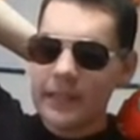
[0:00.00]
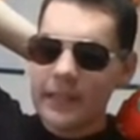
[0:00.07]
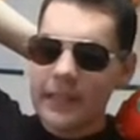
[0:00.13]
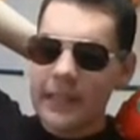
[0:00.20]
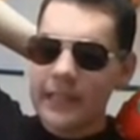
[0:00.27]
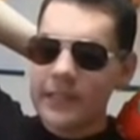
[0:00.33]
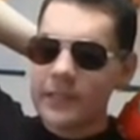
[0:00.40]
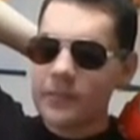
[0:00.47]

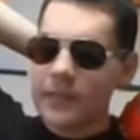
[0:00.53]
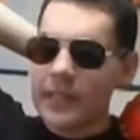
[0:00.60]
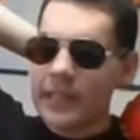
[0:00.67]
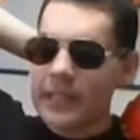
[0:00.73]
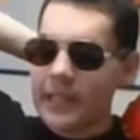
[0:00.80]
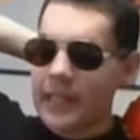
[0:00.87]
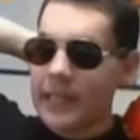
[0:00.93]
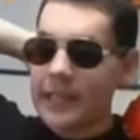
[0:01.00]
they just wanted
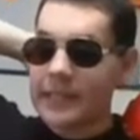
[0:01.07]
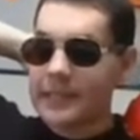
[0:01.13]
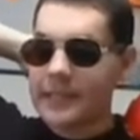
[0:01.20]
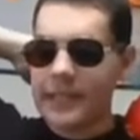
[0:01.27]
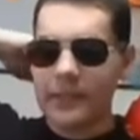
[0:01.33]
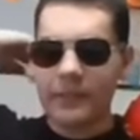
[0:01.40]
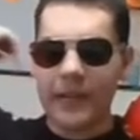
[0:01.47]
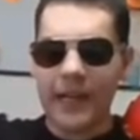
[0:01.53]
to like sit
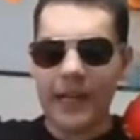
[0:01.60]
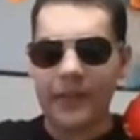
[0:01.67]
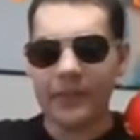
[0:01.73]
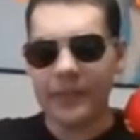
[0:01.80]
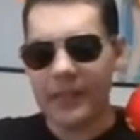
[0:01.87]
around.